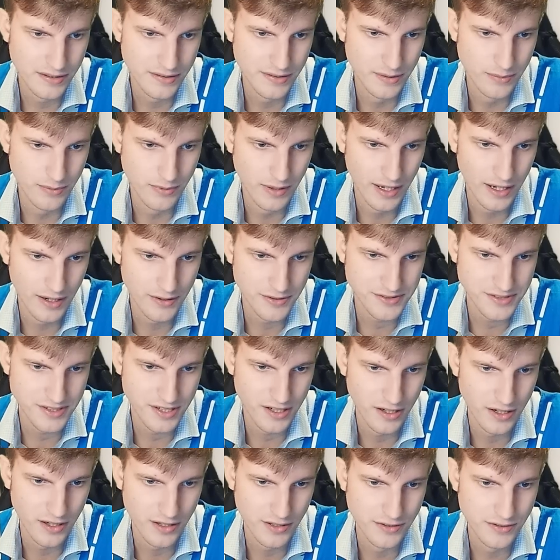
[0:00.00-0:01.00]
the rear
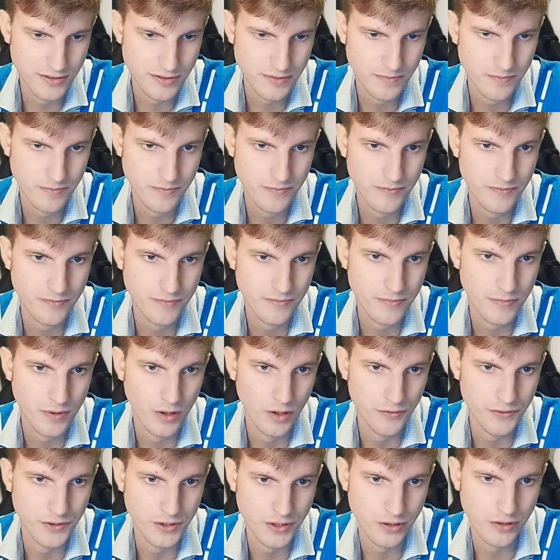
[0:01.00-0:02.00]
side
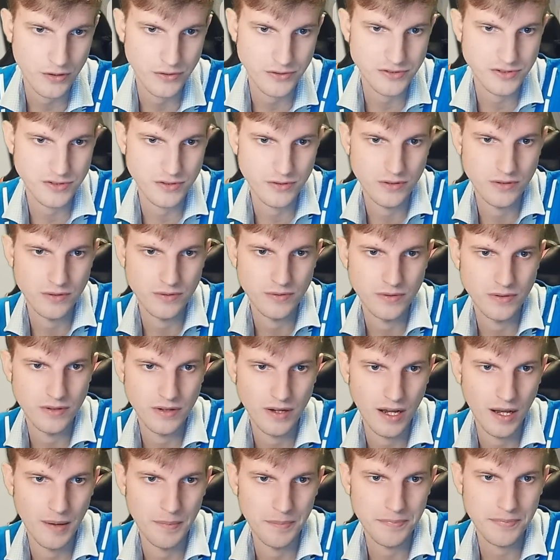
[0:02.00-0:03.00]
of the console
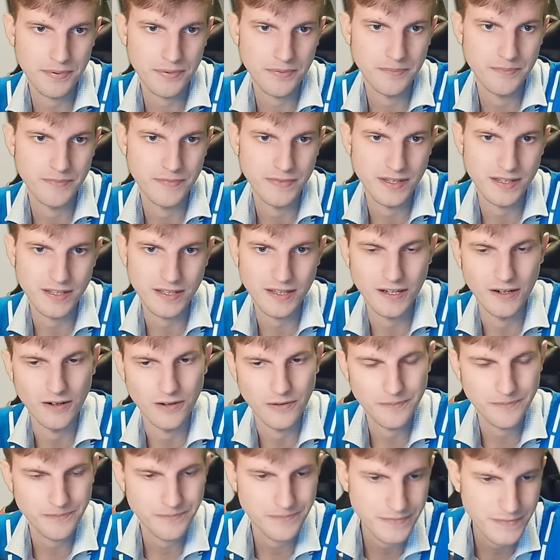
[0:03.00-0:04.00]
up here.
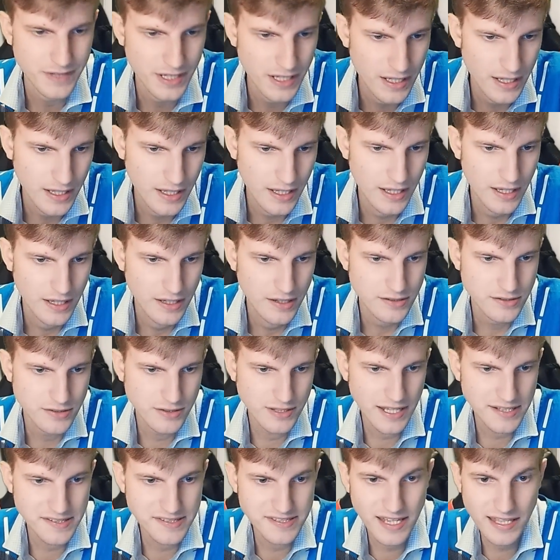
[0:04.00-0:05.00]
So
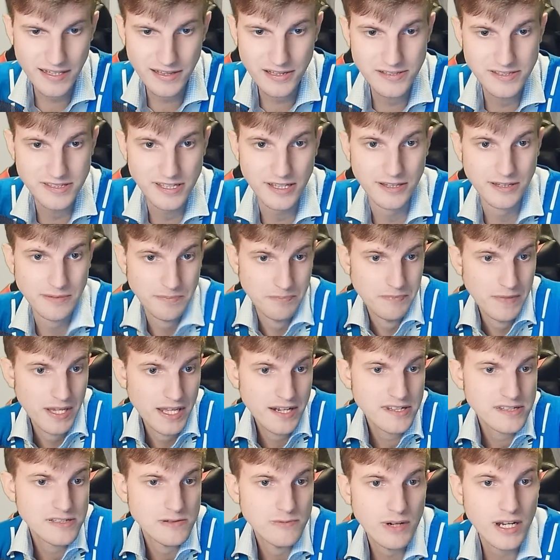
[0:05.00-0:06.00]
that settles it. It
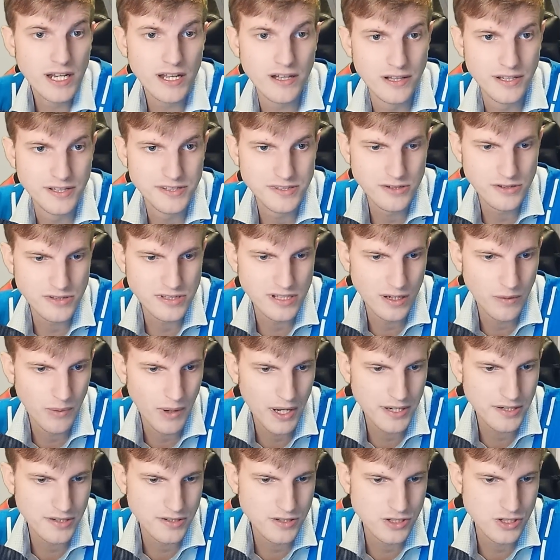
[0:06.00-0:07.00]
is real. It's just a
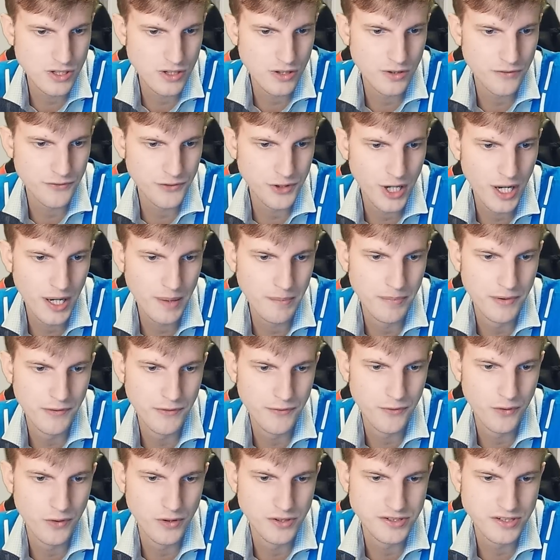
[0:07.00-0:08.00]
question of time
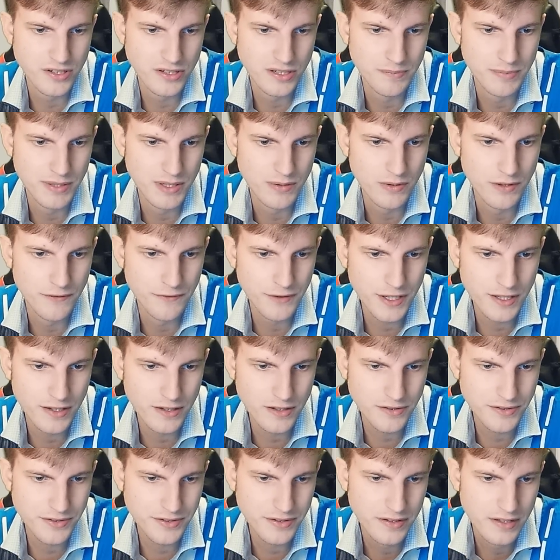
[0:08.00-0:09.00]
before it's going to be
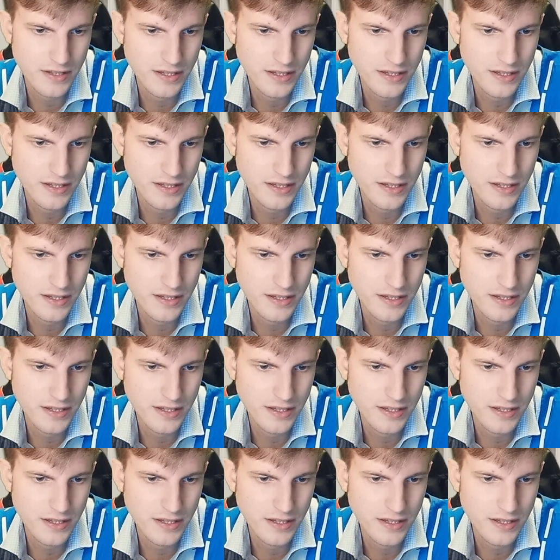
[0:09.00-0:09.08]
revealed.